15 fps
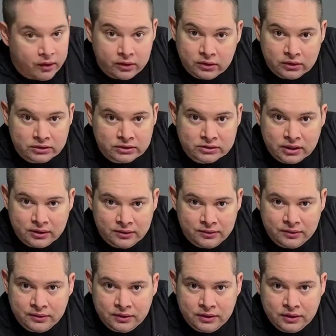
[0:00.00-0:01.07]
good stuff
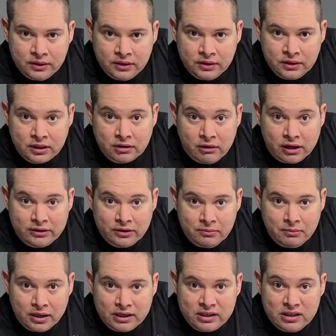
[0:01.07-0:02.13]
the and
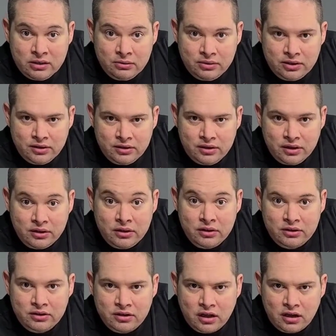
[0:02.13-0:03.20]
Mike here with
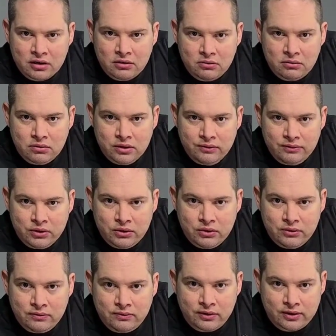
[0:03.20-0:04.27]
another taco
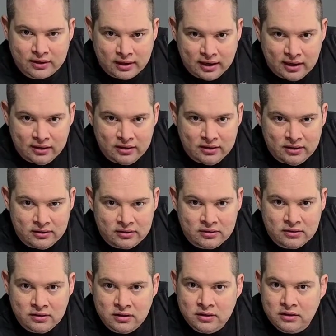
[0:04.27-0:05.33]
review for Kali's
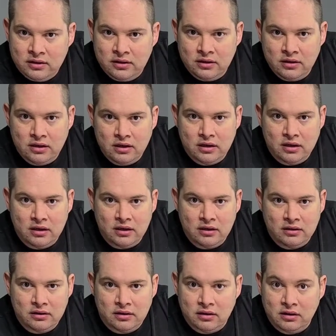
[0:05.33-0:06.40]

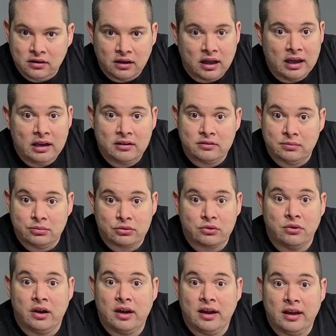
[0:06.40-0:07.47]
and uh, like
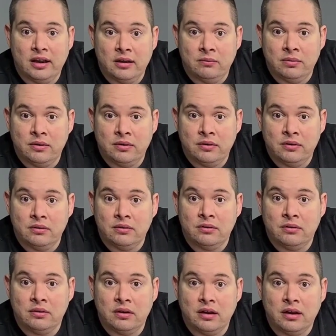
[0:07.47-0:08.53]
subscribe
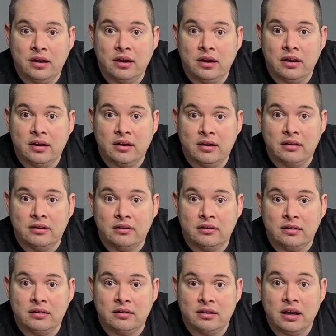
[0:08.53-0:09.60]
and
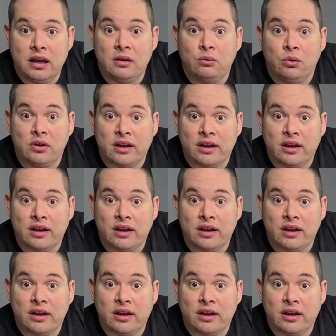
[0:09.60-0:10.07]
uh, yeah we'll